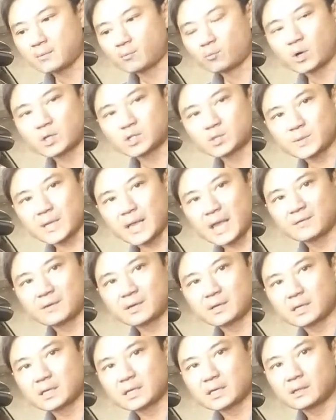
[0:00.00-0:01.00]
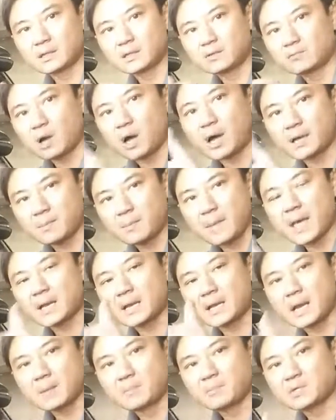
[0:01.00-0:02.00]
Once we have the right amount
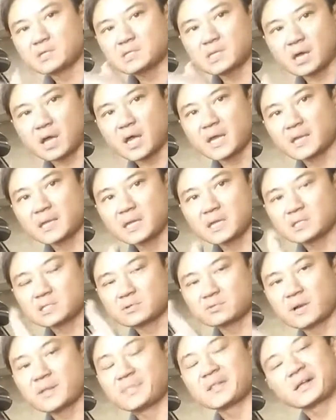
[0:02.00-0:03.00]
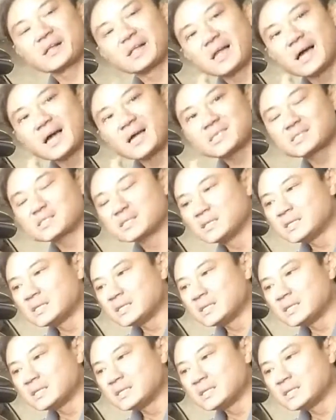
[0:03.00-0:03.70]
of numbers that I need to run the class,